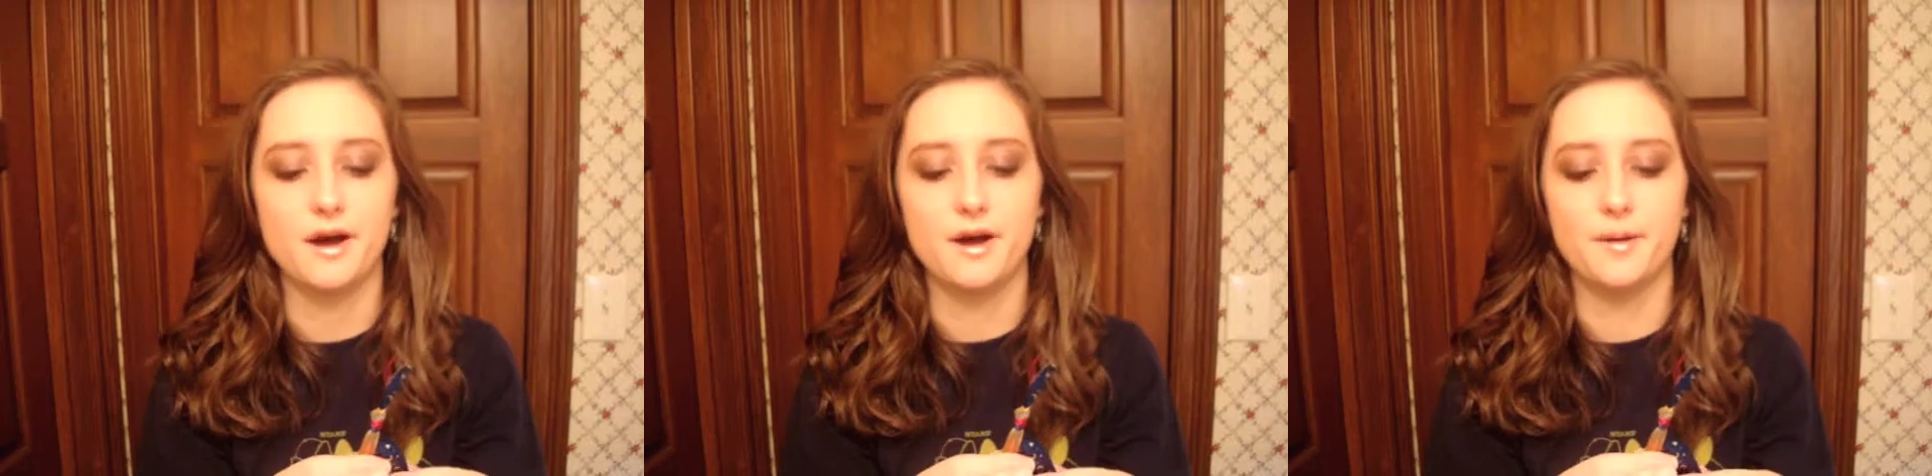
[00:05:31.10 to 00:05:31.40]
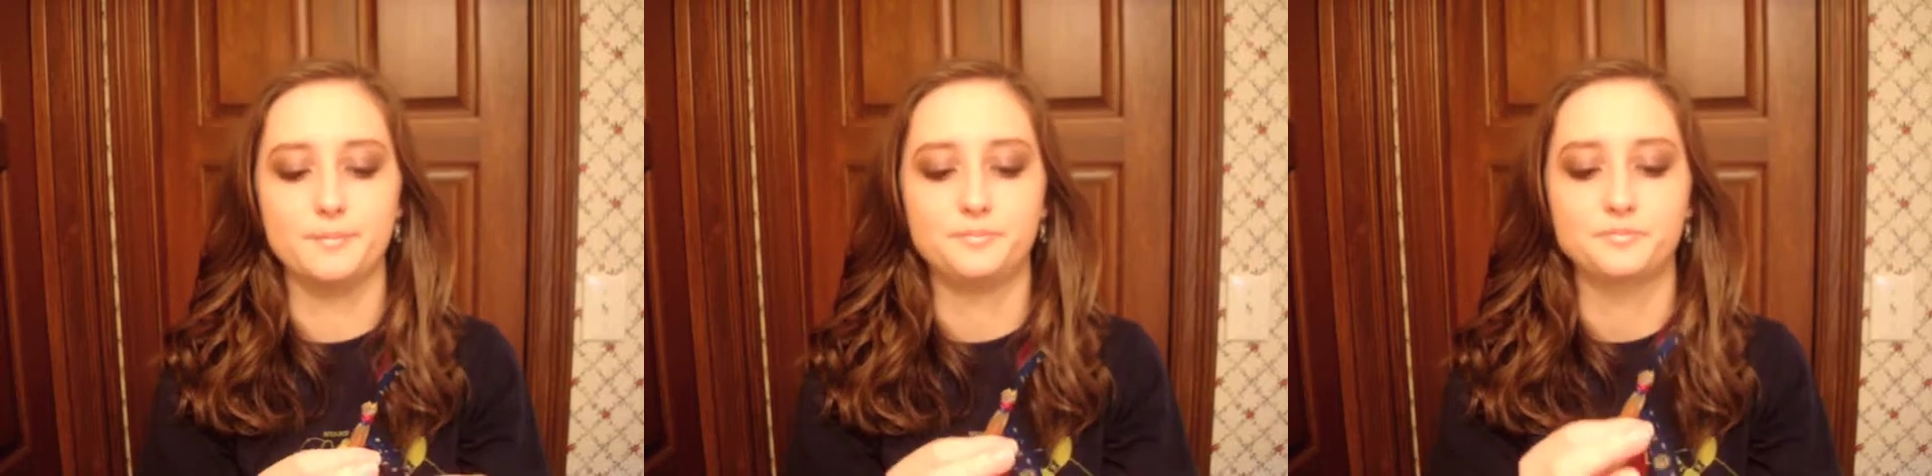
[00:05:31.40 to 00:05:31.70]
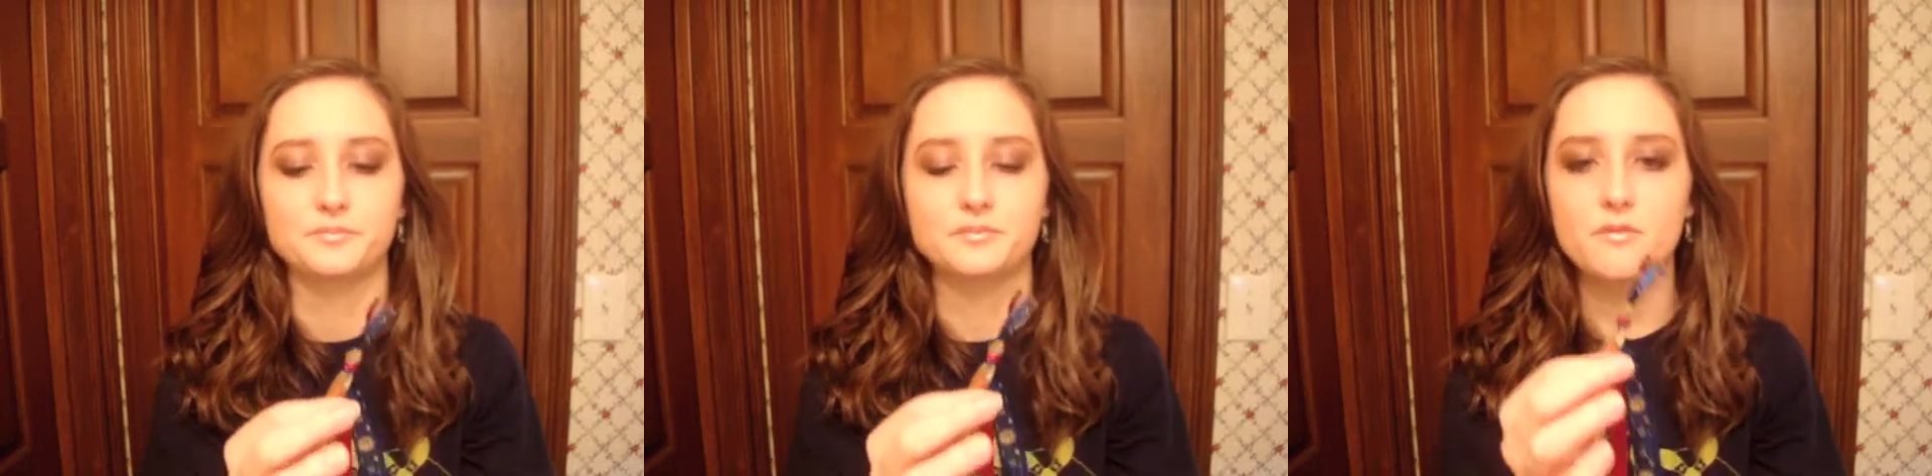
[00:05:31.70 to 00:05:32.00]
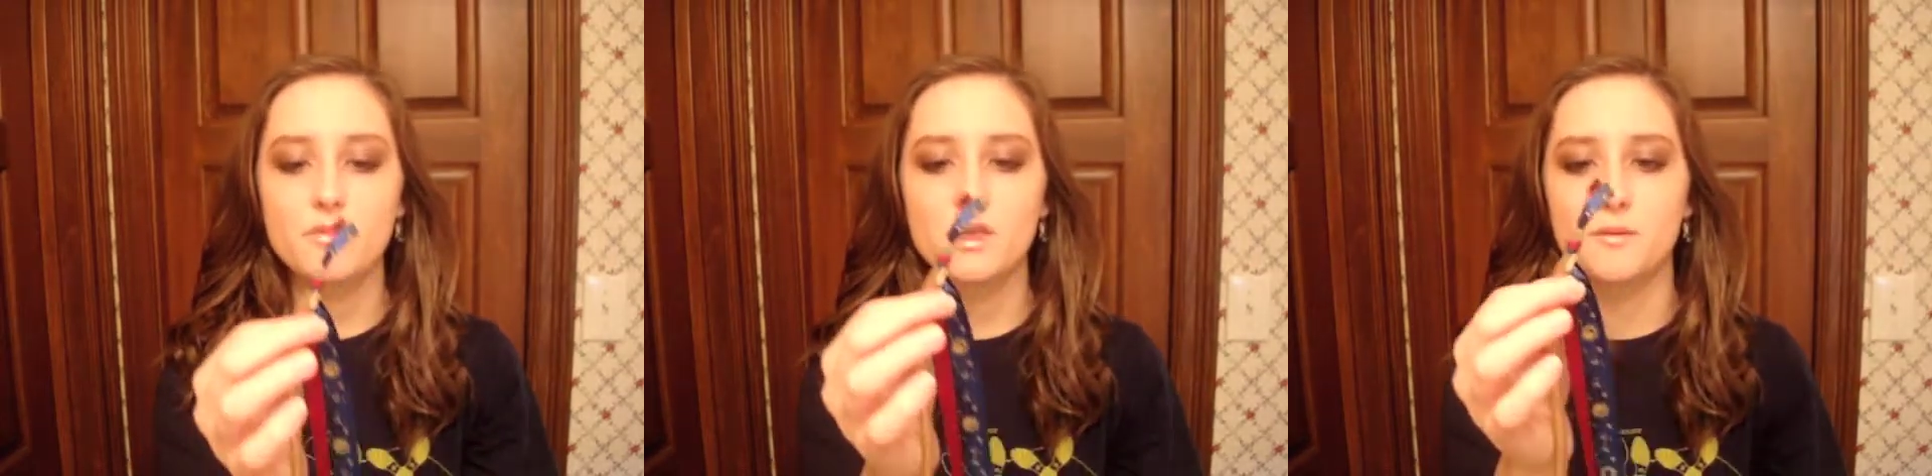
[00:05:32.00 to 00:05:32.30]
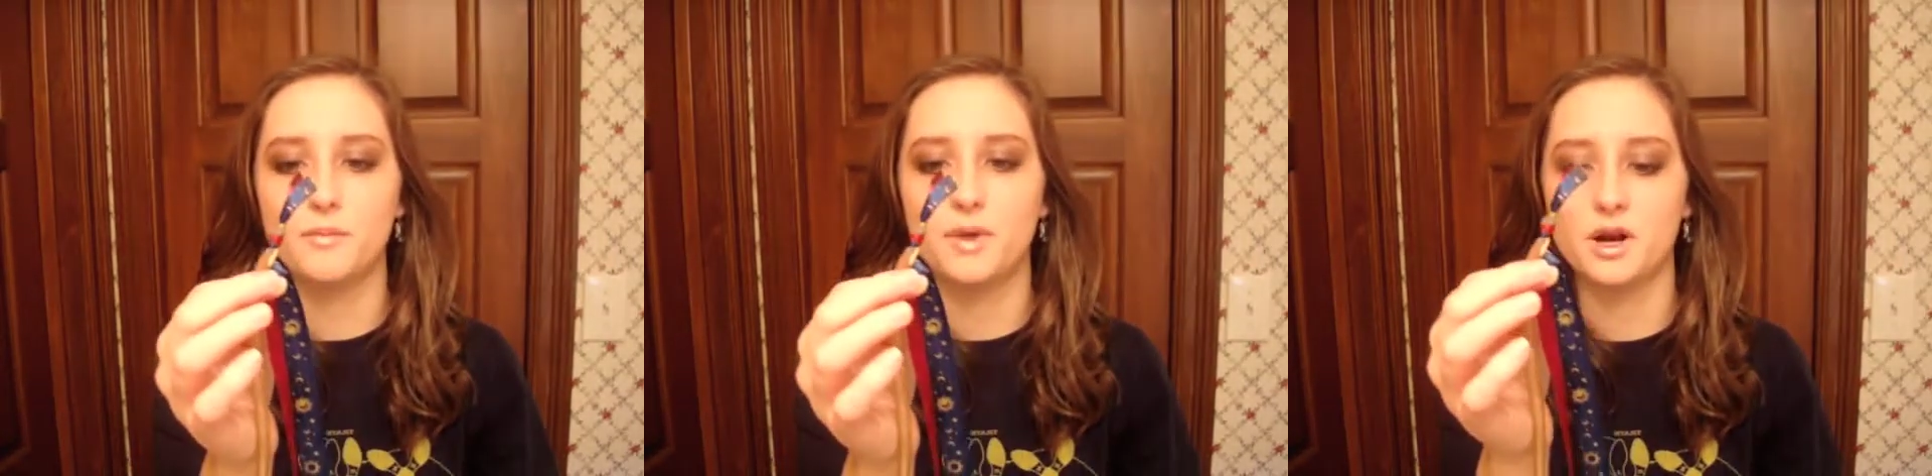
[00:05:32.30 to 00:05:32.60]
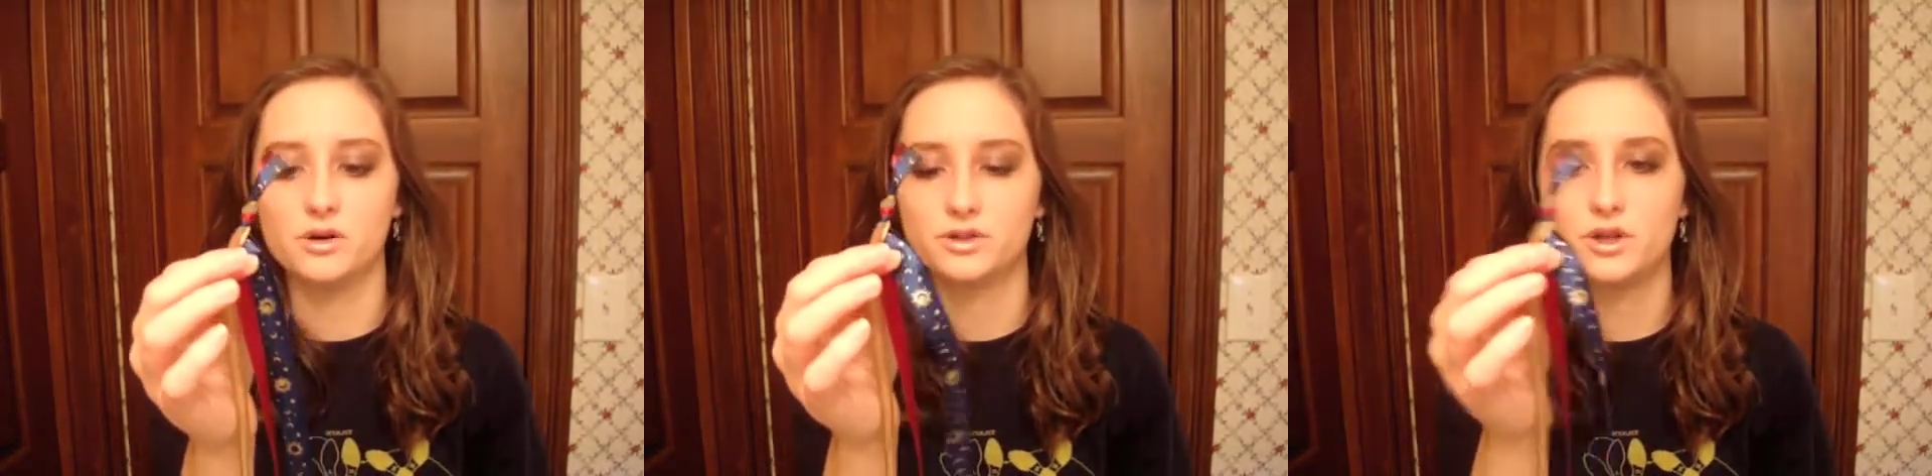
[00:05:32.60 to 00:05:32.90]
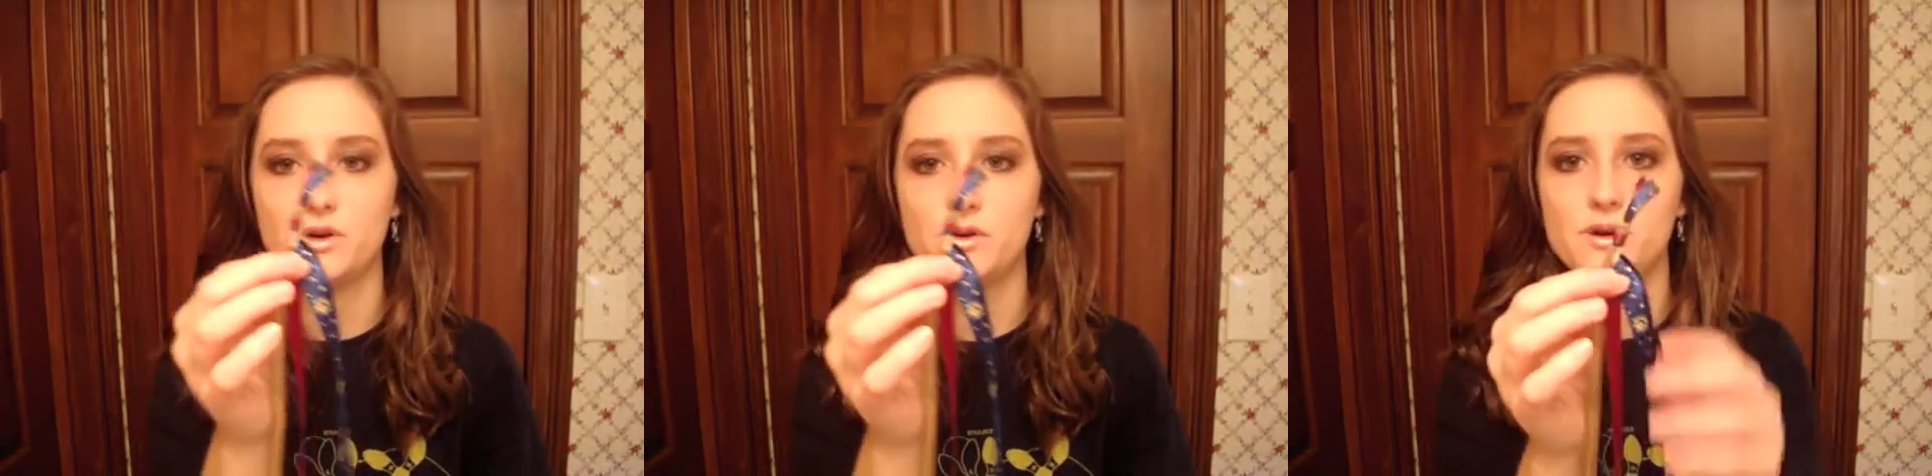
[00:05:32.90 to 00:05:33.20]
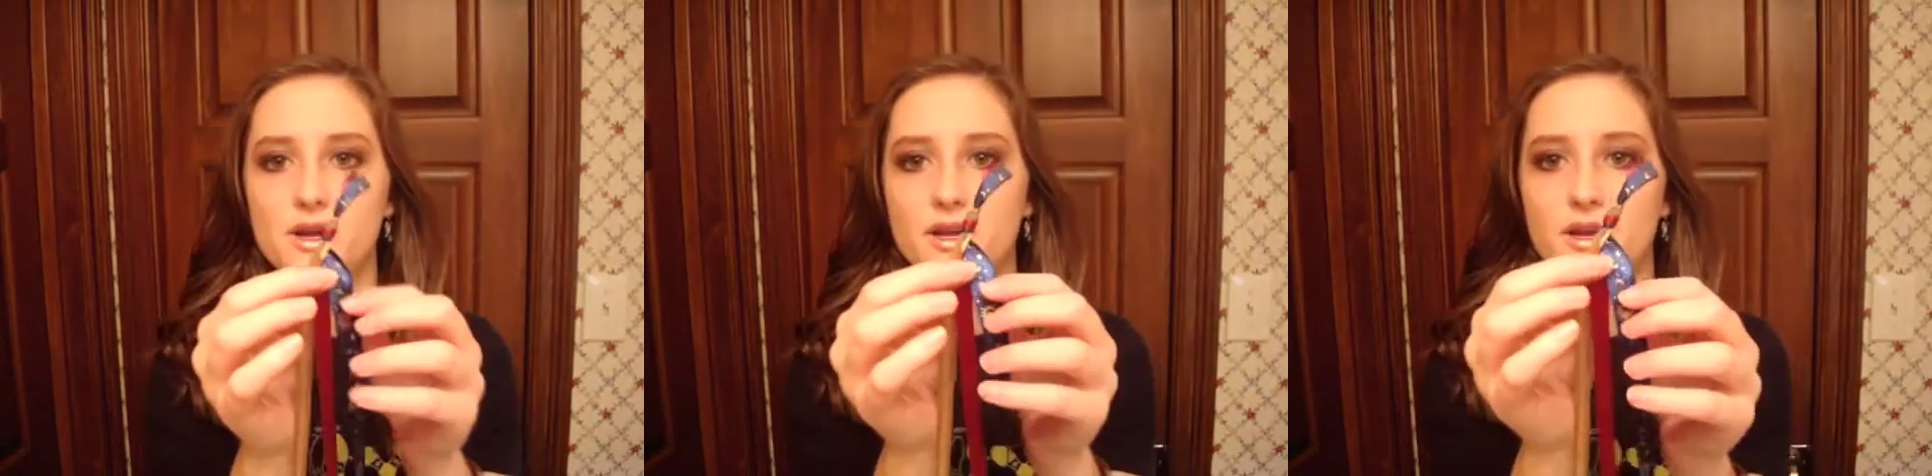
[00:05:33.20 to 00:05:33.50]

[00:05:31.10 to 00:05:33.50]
But also,